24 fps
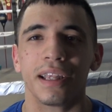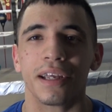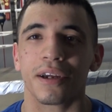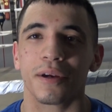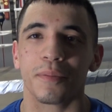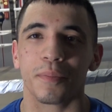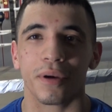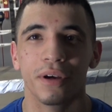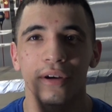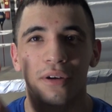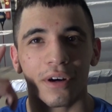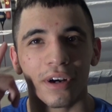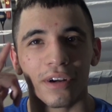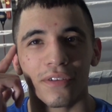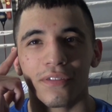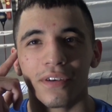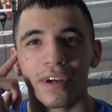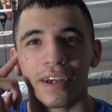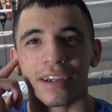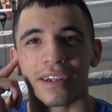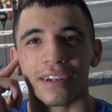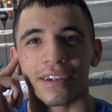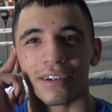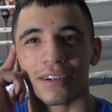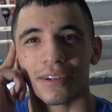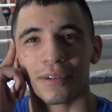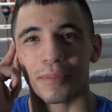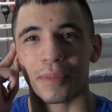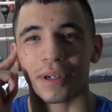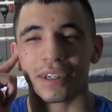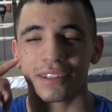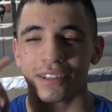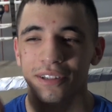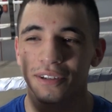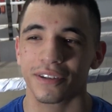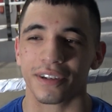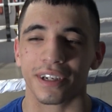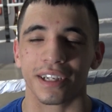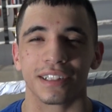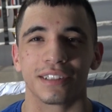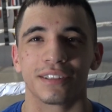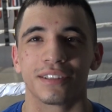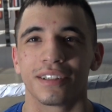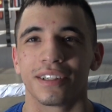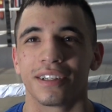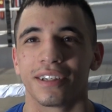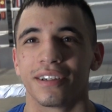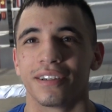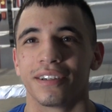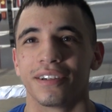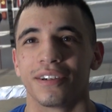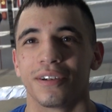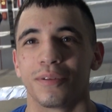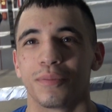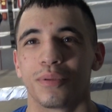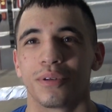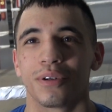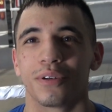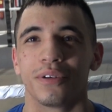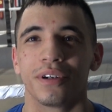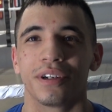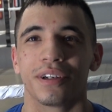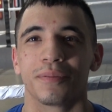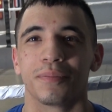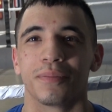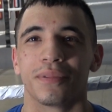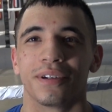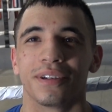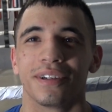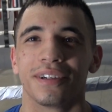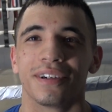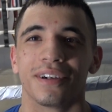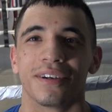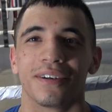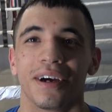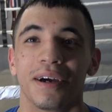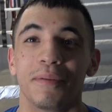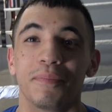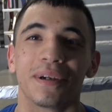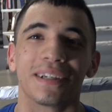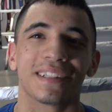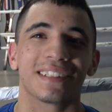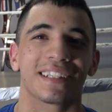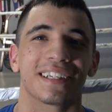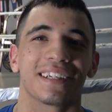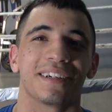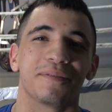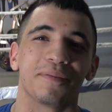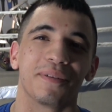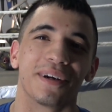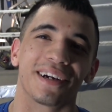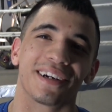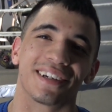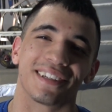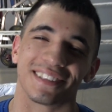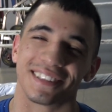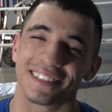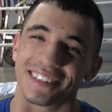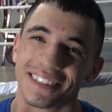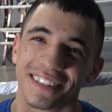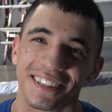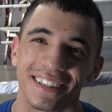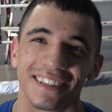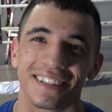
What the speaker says: I think it'd be a great fight, Mexico against, Puerto Rican, but, I'm Mexican-American, so,